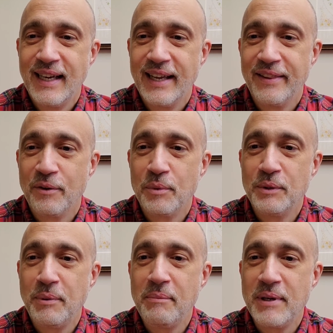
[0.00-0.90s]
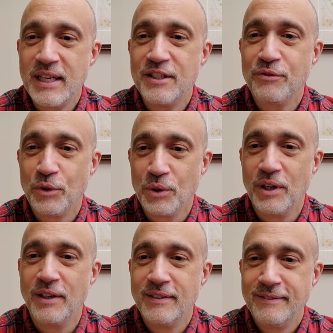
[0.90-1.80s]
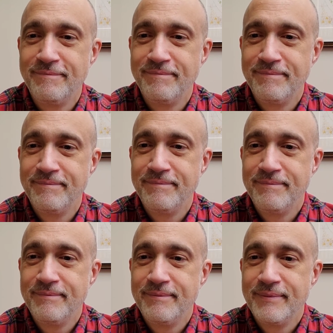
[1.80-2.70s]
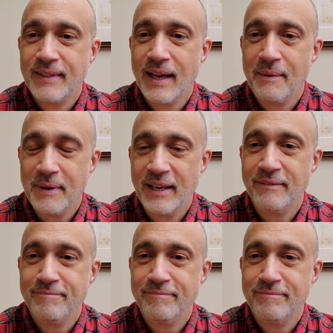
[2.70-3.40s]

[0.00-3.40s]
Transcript: and there will be peace for all. Amen.